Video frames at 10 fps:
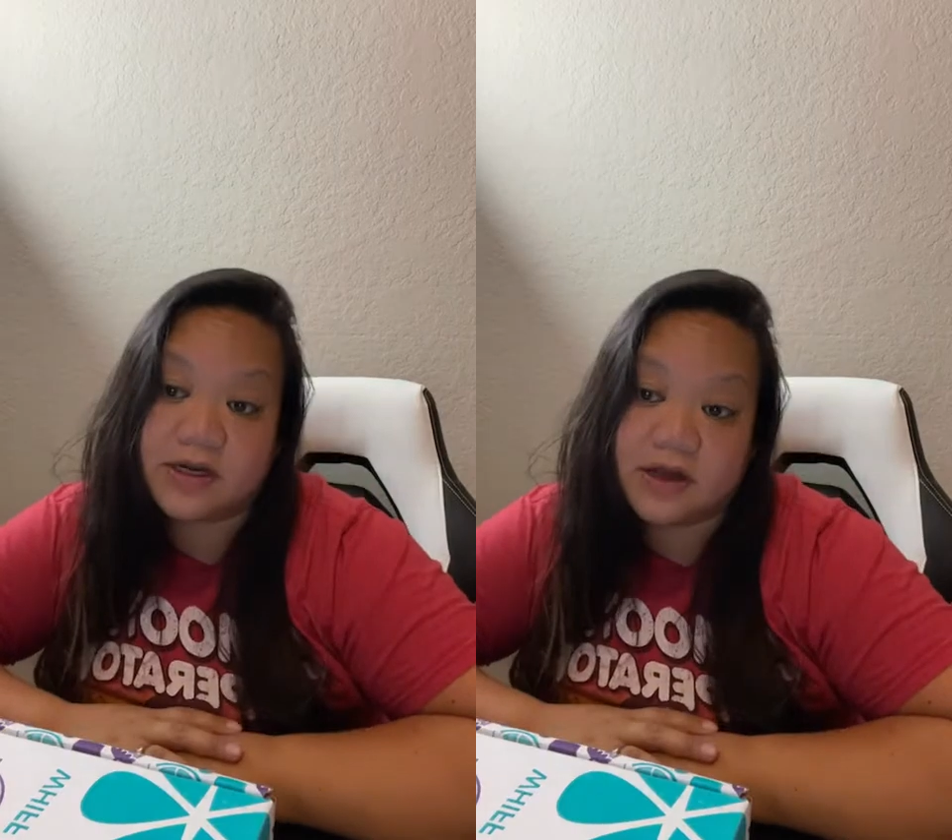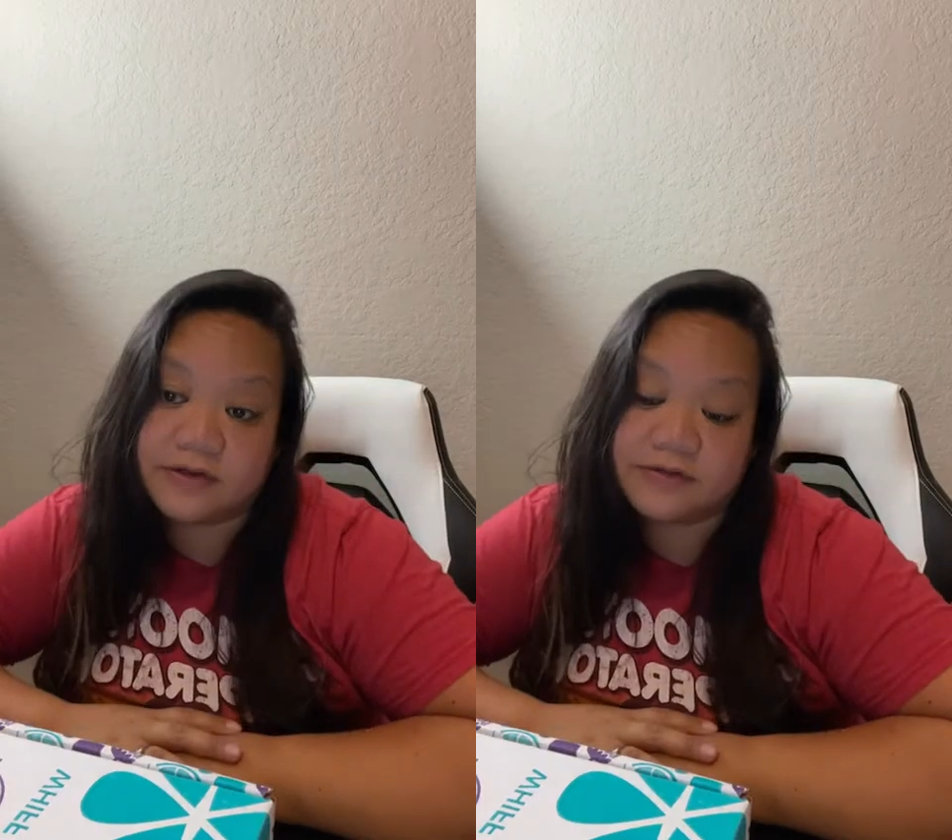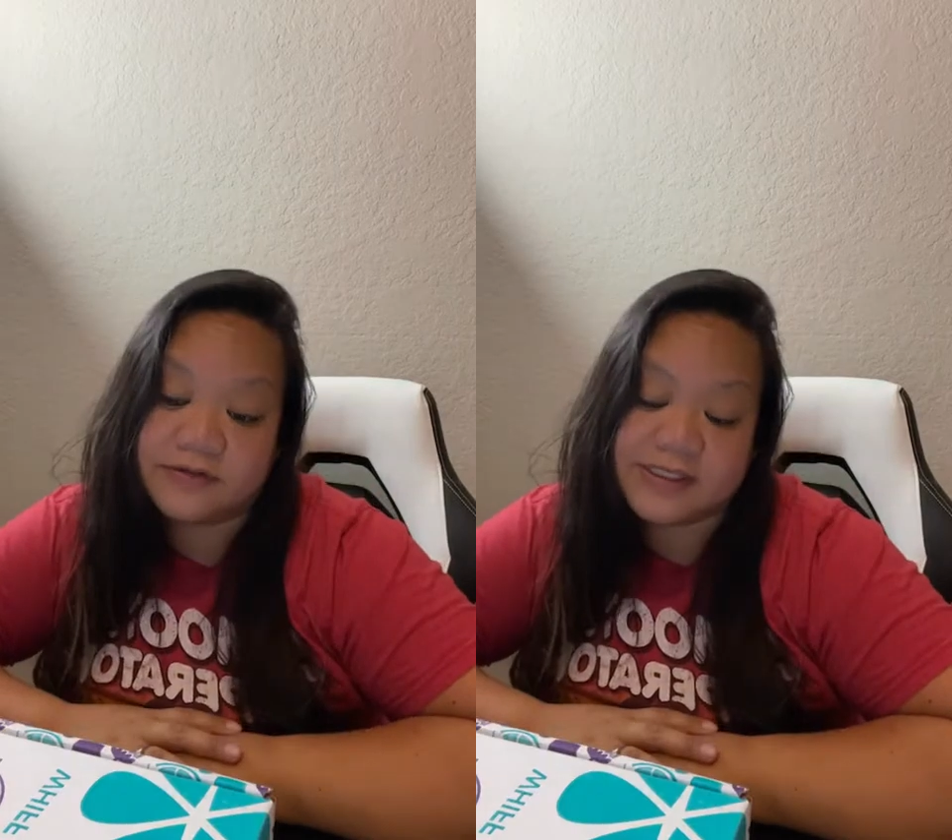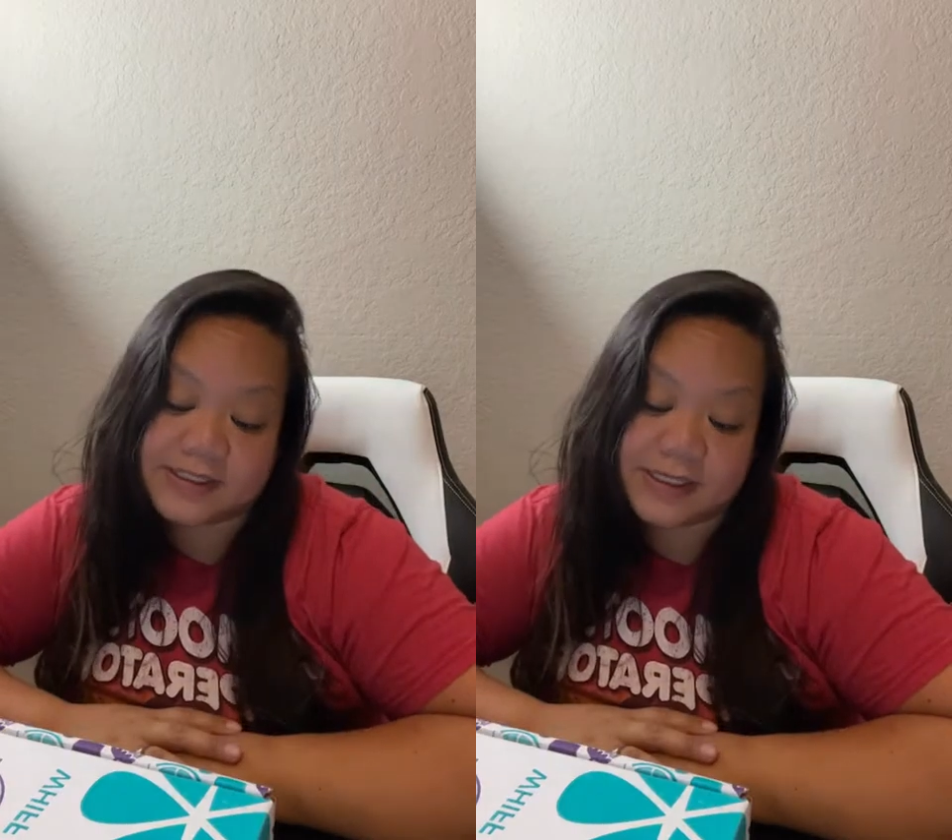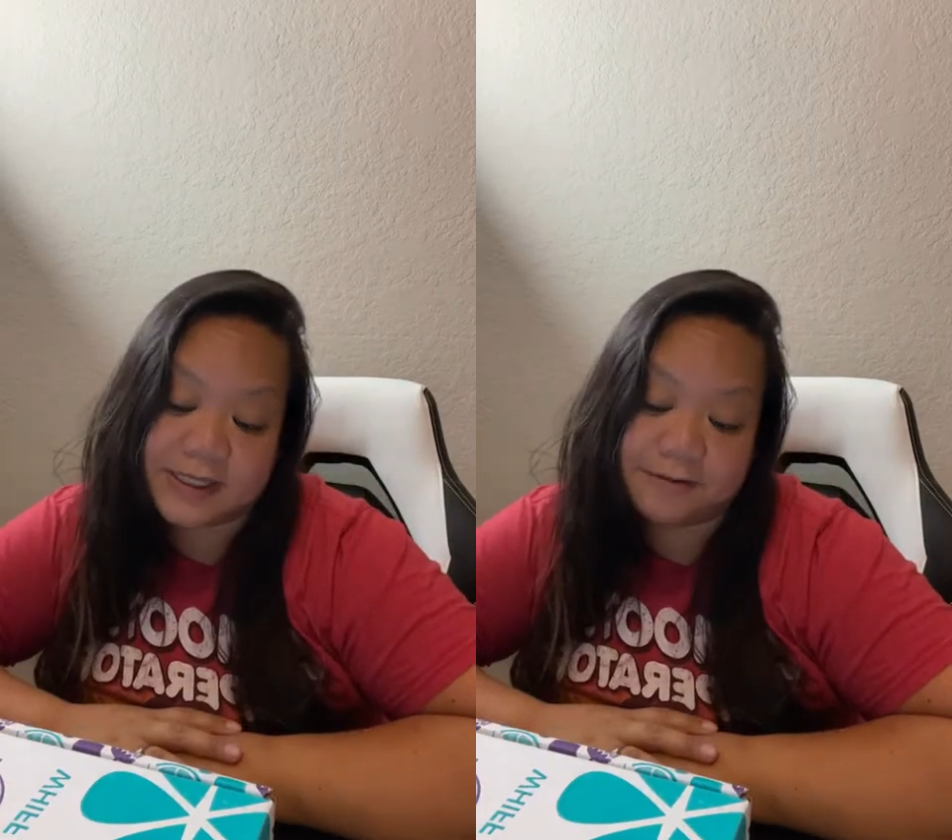off
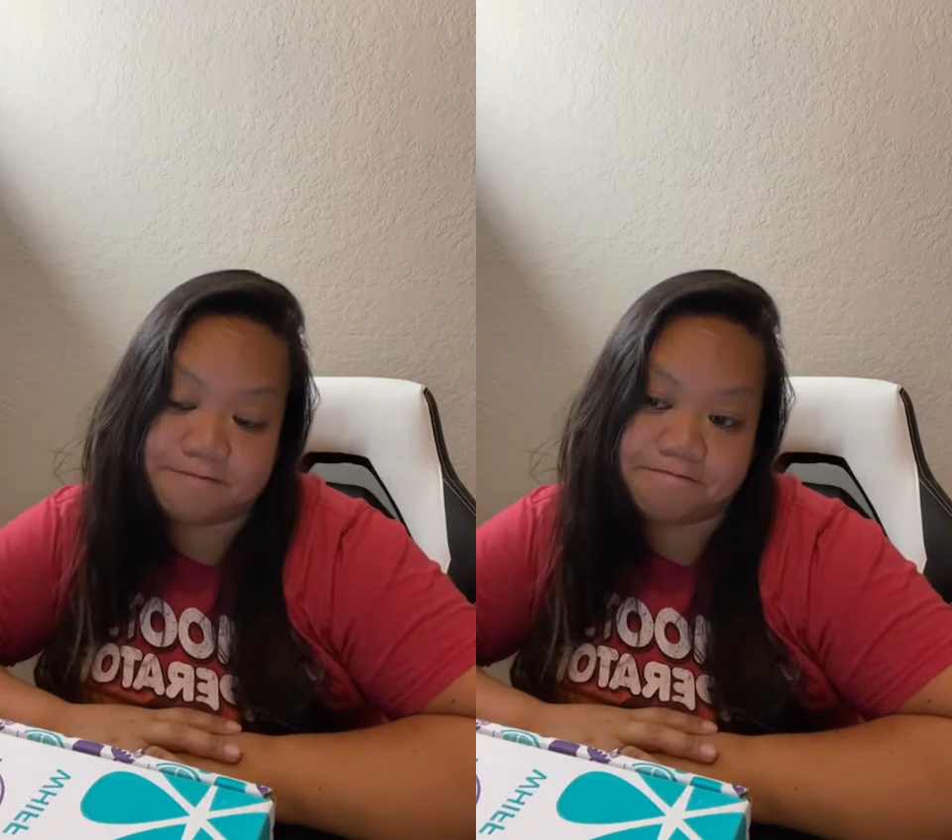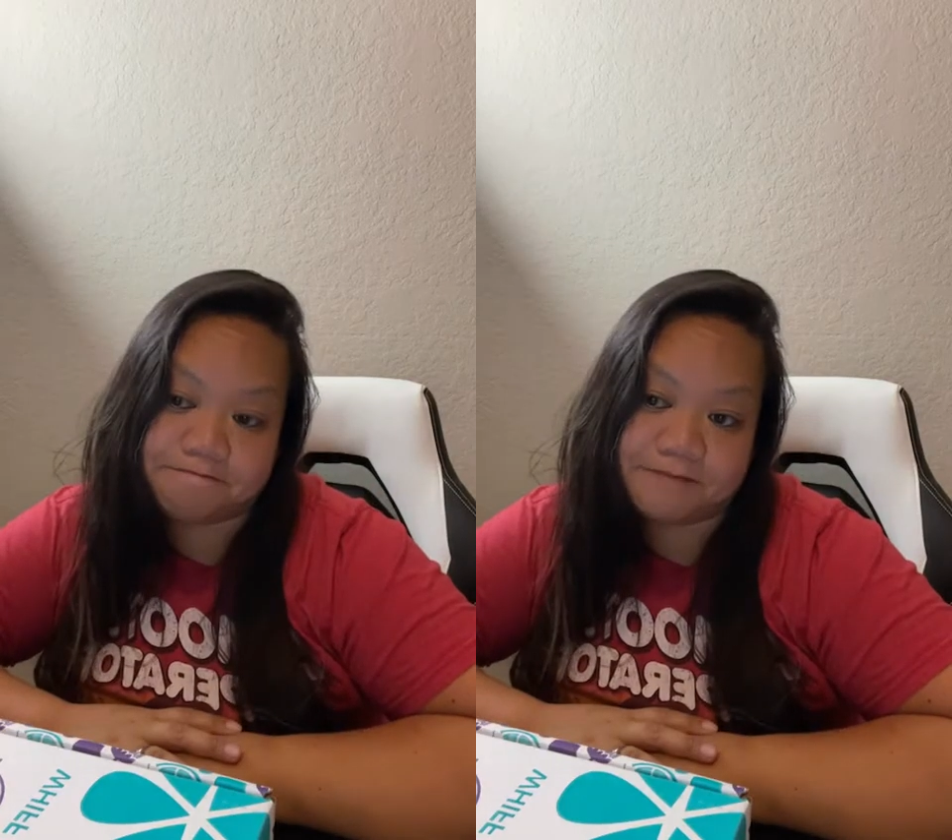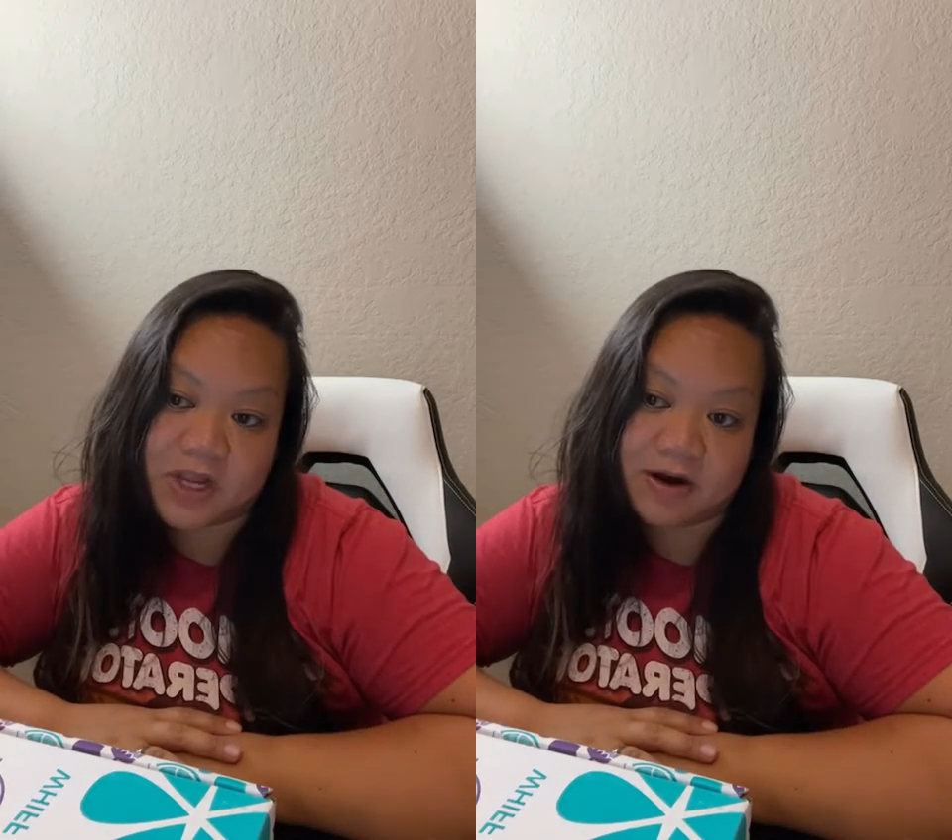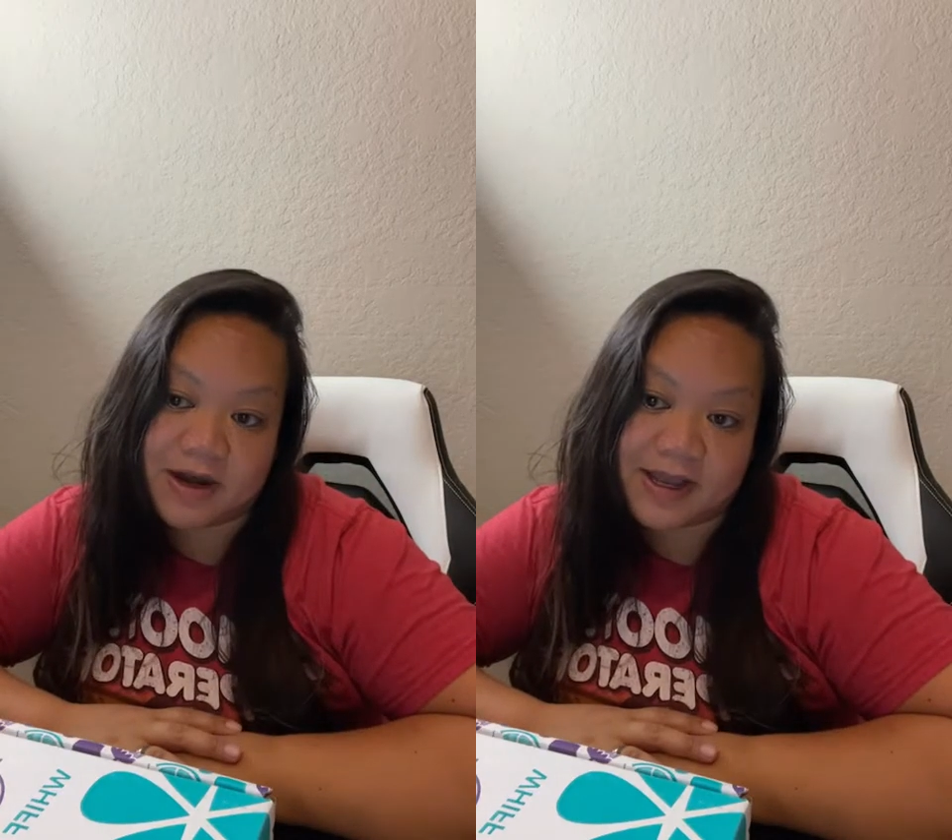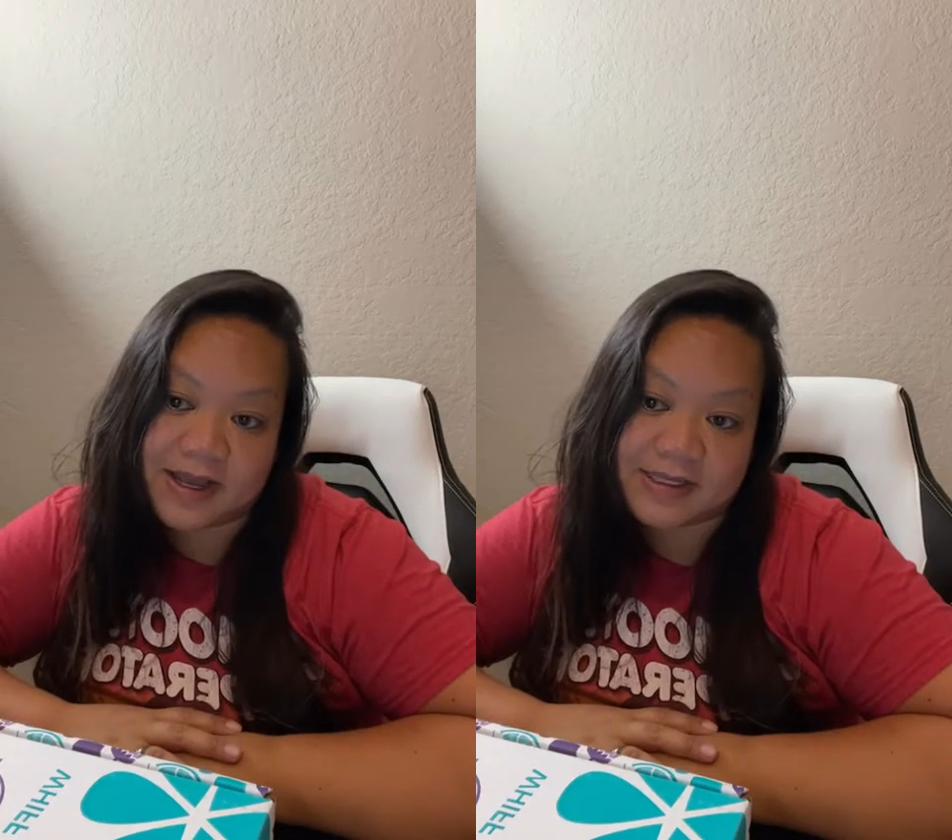Scentsy Club. All
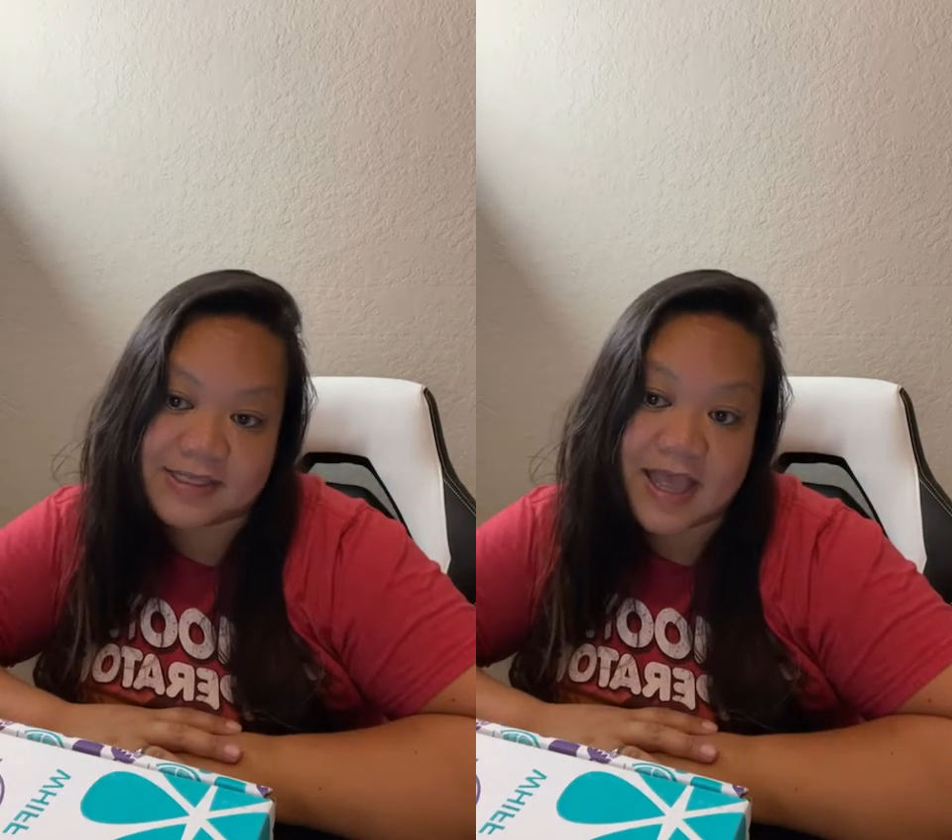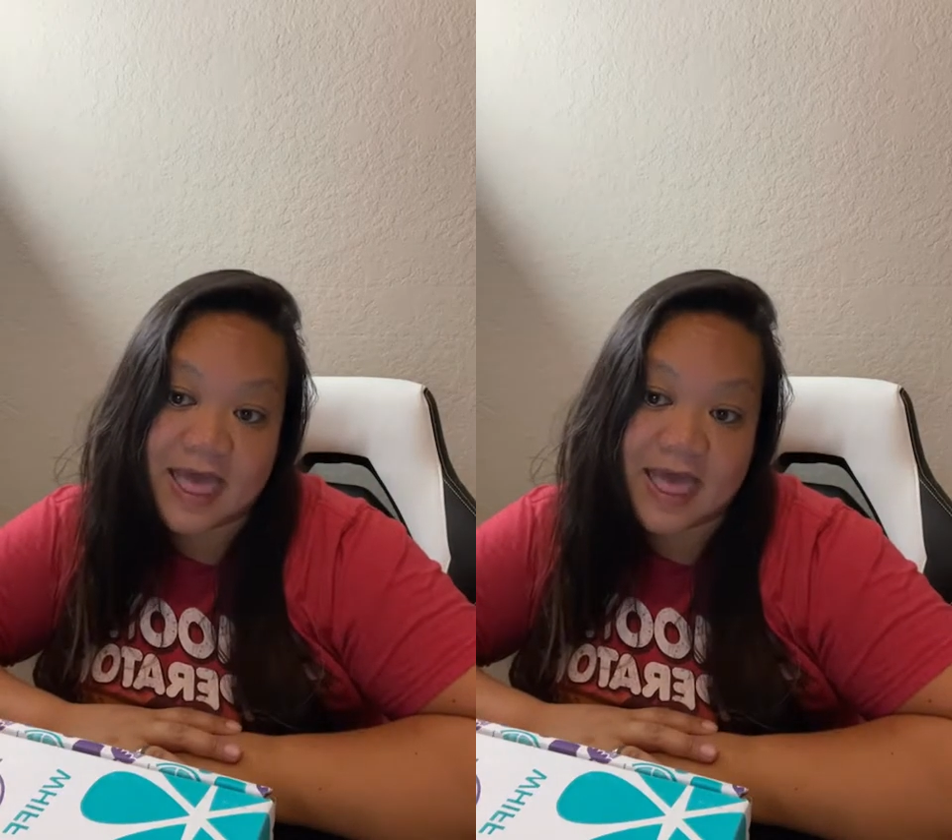right, guys,